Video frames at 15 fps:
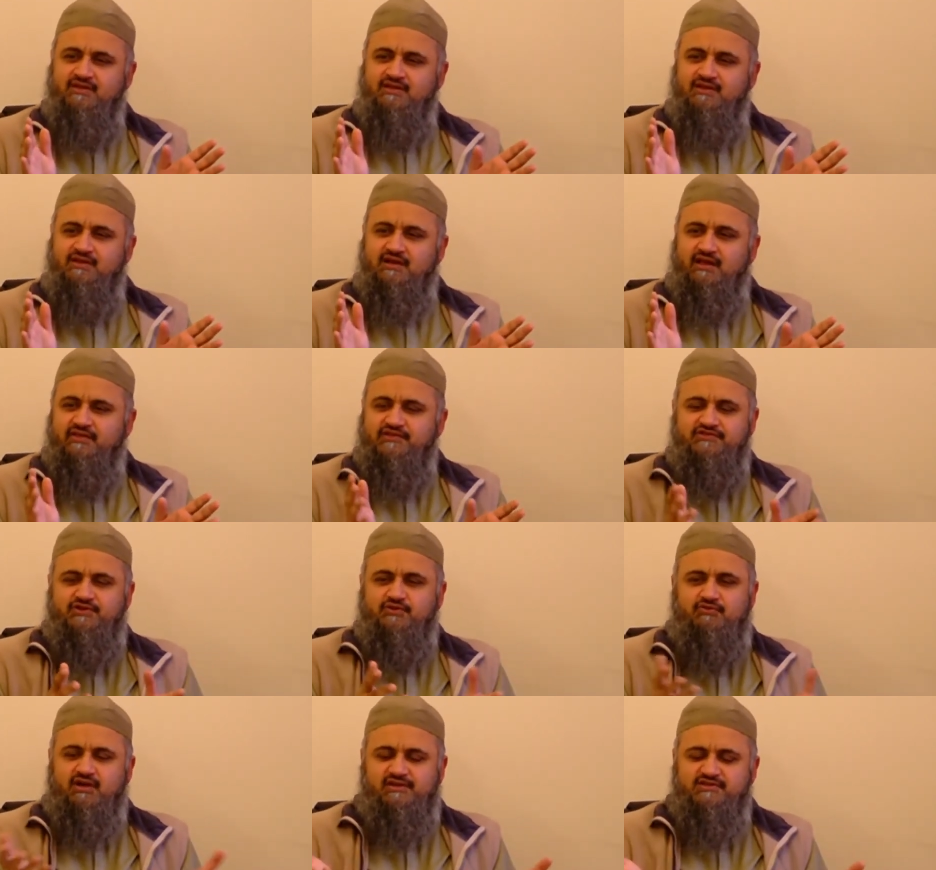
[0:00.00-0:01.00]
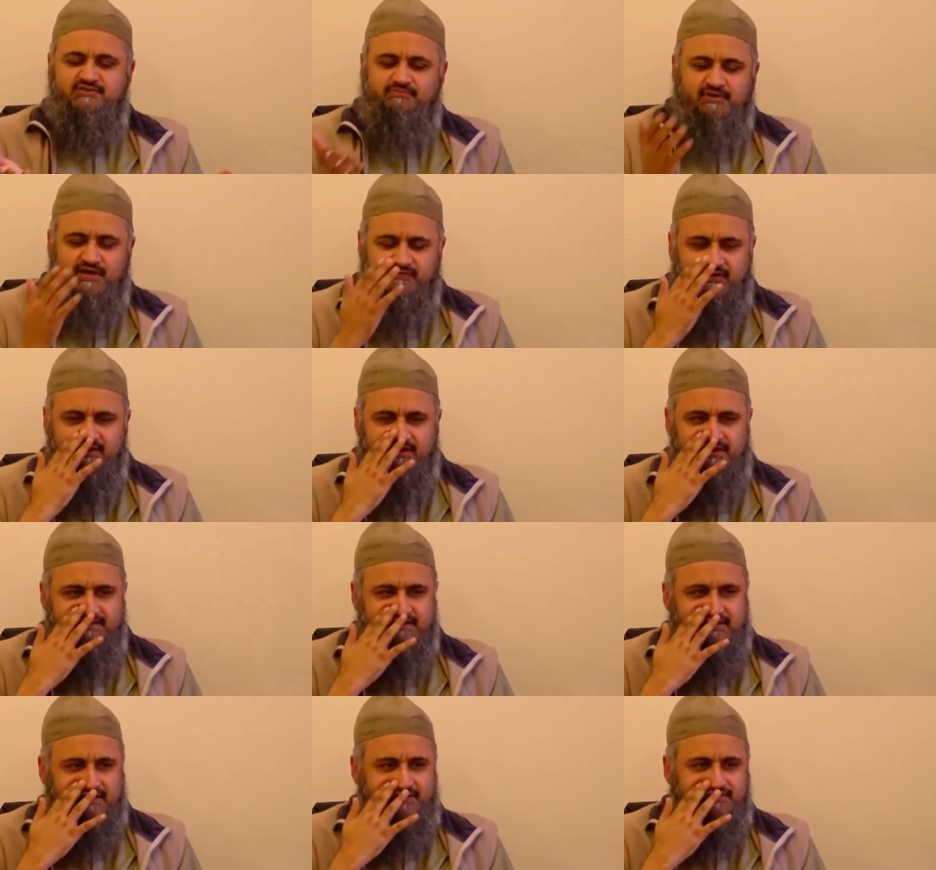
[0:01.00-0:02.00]
Otherwise, the Quran isn't perfect, then is
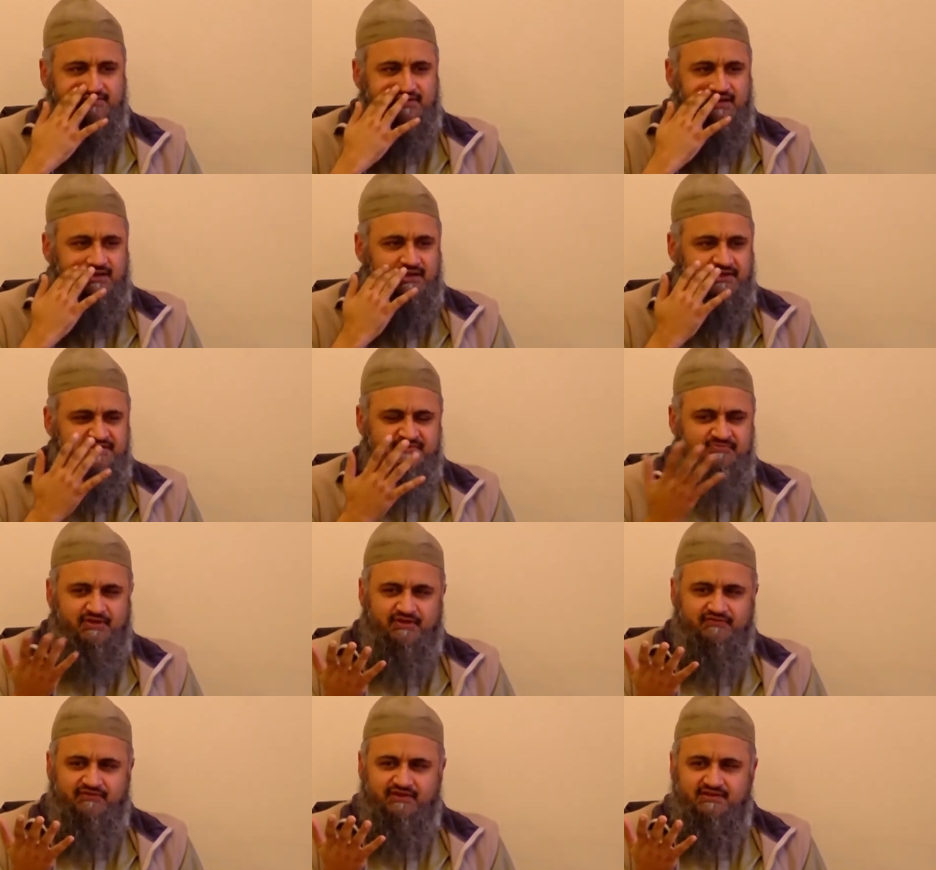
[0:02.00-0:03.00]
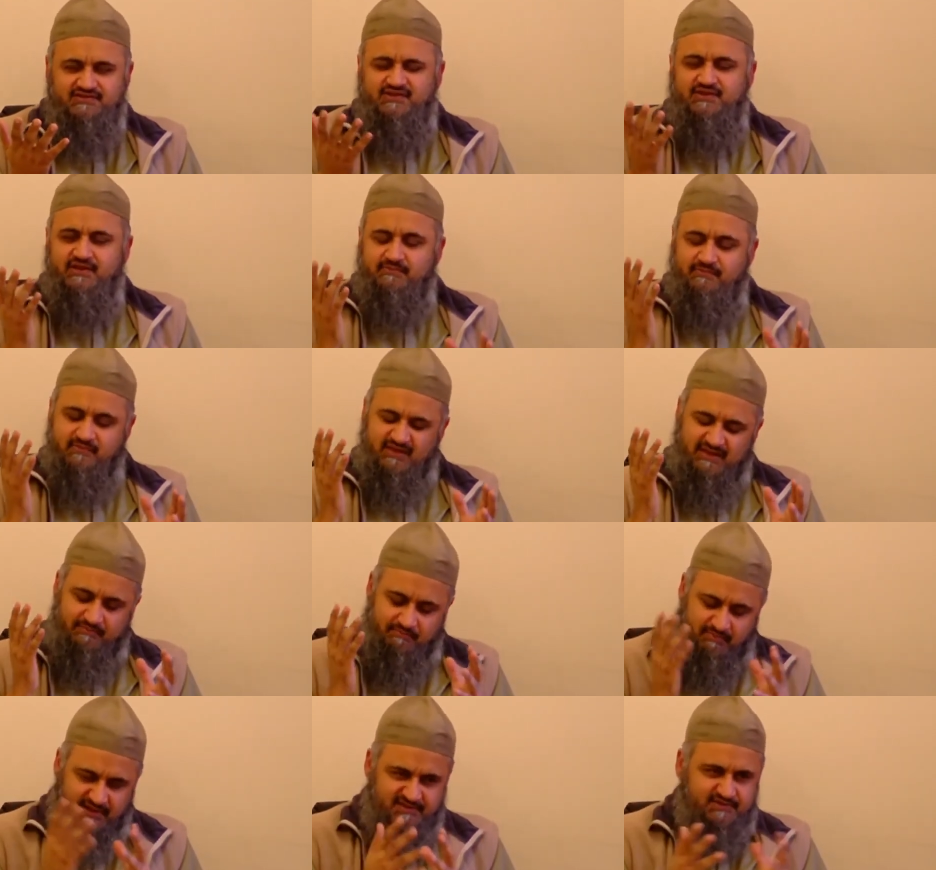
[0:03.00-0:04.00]
it? Otherwise, Allah isn't perfect. So it, it
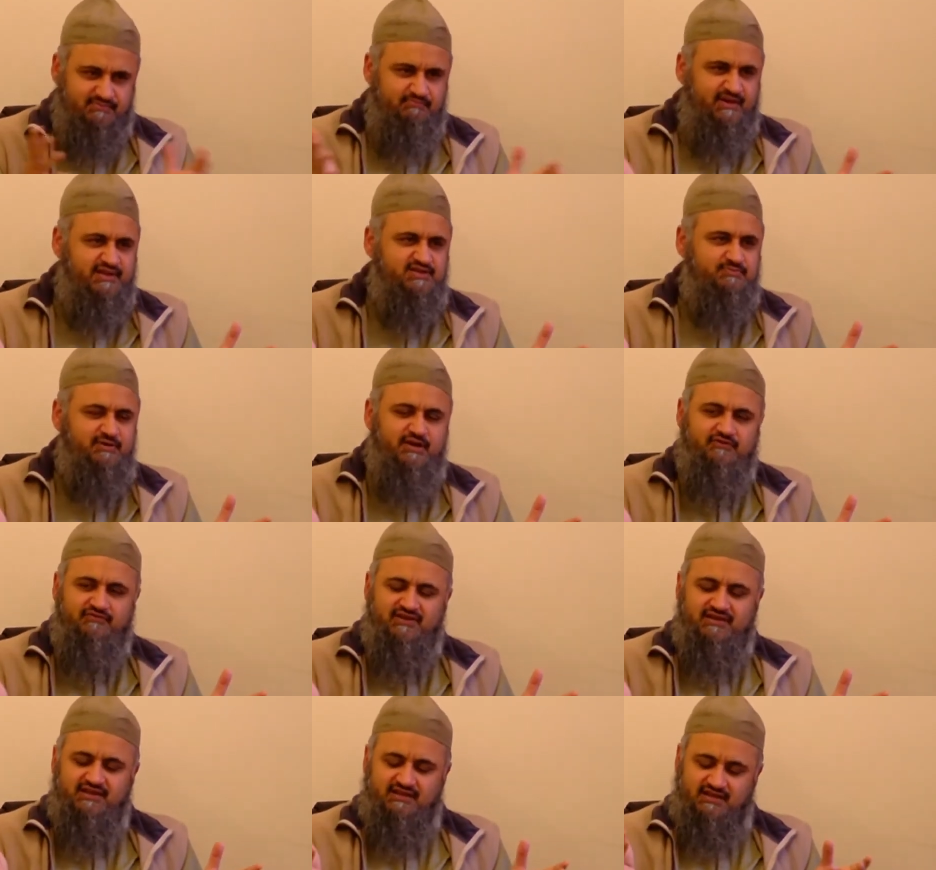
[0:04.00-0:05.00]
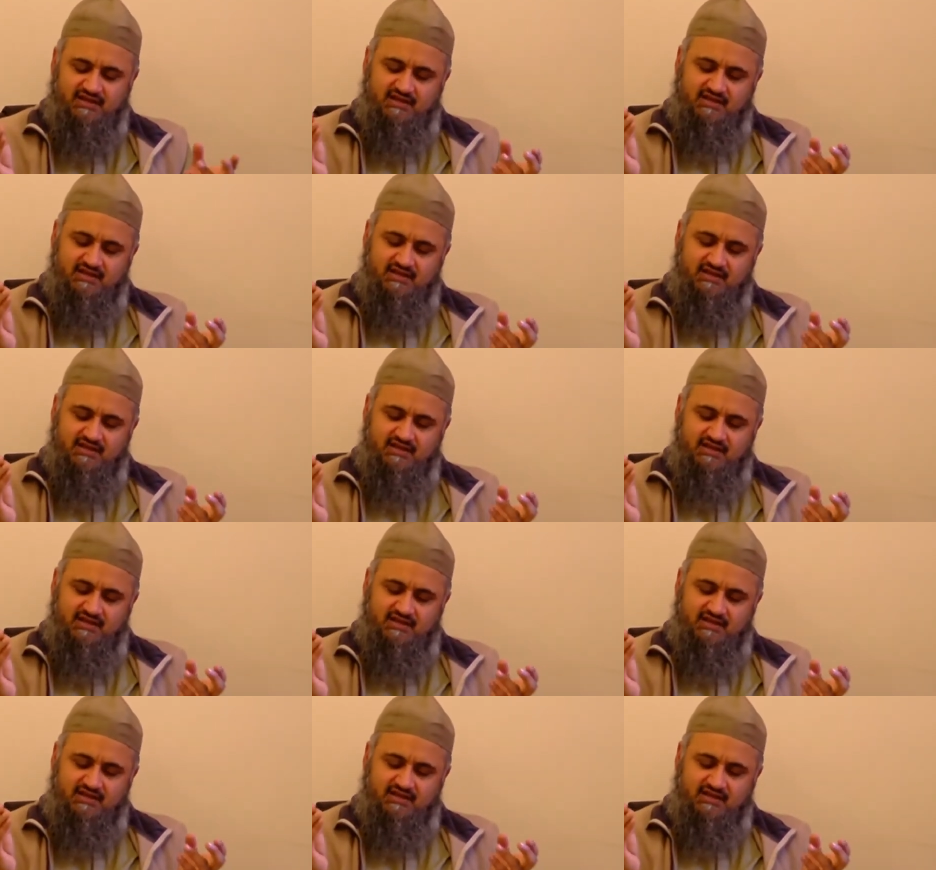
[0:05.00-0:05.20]
must match perfectly.